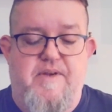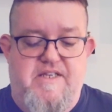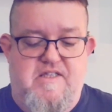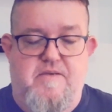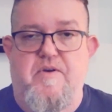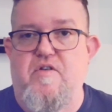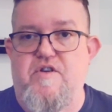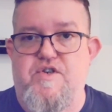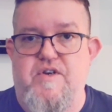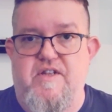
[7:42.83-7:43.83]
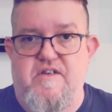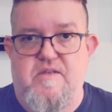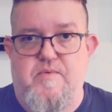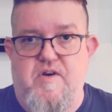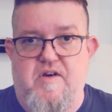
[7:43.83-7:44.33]
pieces of poetry in
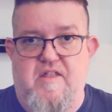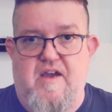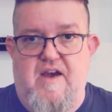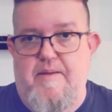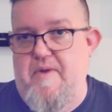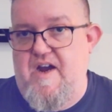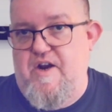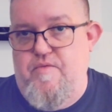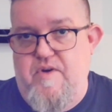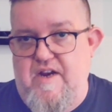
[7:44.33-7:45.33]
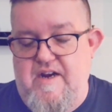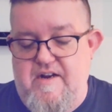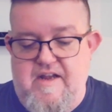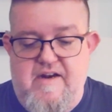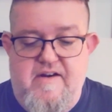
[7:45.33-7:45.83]
this book that I'm not going to
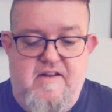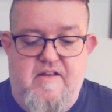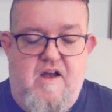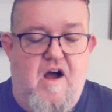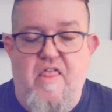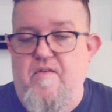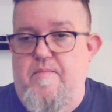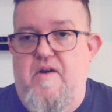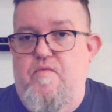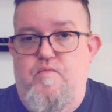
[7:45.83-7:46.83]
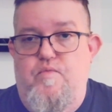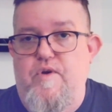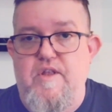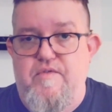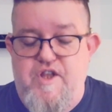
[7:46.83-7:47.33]
read. And all of them are
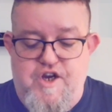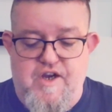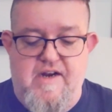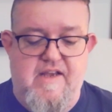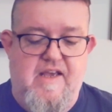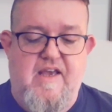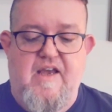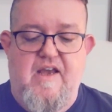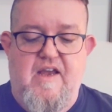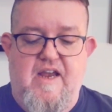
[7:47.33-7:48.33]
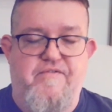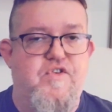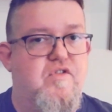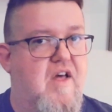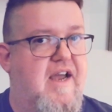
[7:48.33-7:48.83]
really, really good.
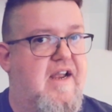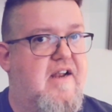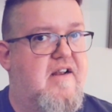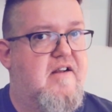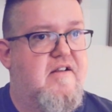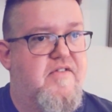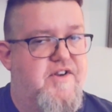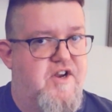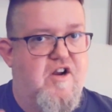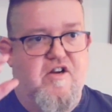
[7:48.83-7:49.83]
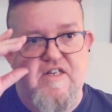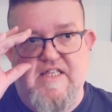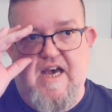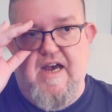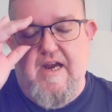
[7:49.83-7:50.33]
If you like the darker
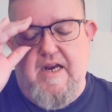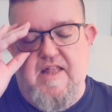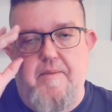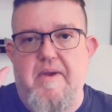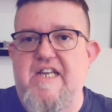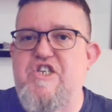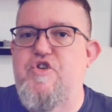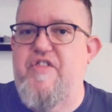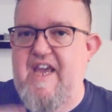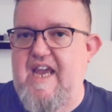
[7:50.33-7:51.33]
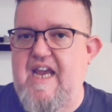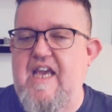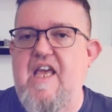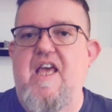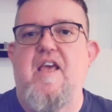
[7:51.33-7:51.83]
side, that makes you
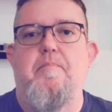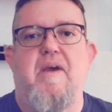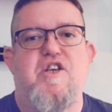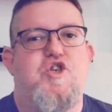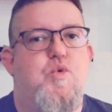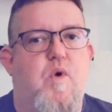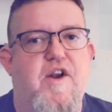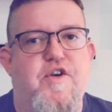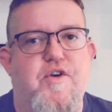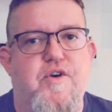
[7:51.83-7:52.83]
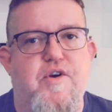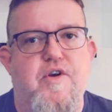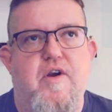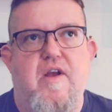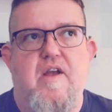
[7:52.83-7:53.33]
think, makes you
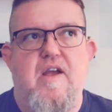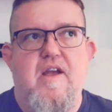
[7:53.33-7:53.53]
wonder,